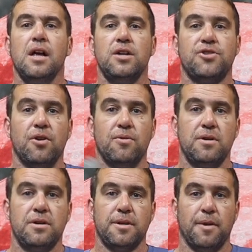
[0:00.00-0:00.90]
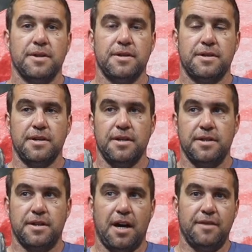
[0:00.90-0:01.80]
So something like this
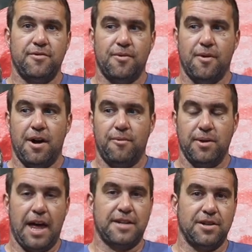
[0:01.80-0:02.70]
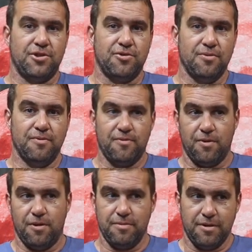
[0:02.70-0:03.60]
is kind of your uh, relaxing shoe
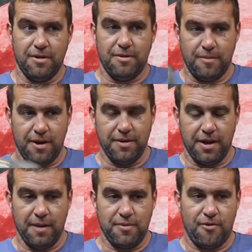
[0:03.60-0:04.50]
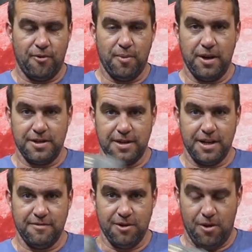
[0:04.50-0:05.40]
for you know around the uh, patrol base at the
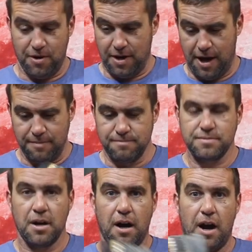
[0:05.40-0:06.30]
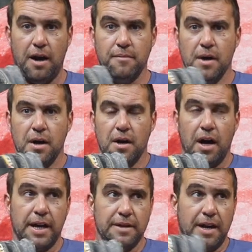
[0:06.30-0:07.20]
end of a long night. All right.
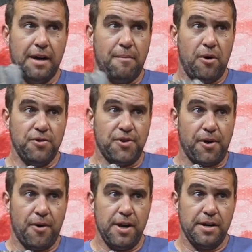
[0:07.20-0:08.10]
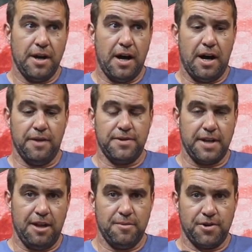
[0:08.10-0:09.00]
Again, the uh, Merrells are great. Uh, the
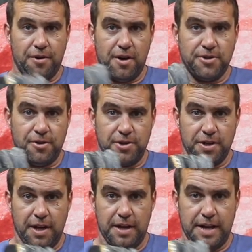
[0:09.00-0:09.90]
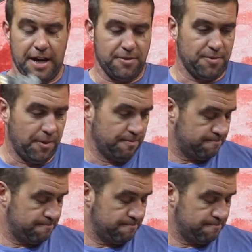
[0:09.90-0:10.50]
Salomons are great as long as you get the attack uh, volume.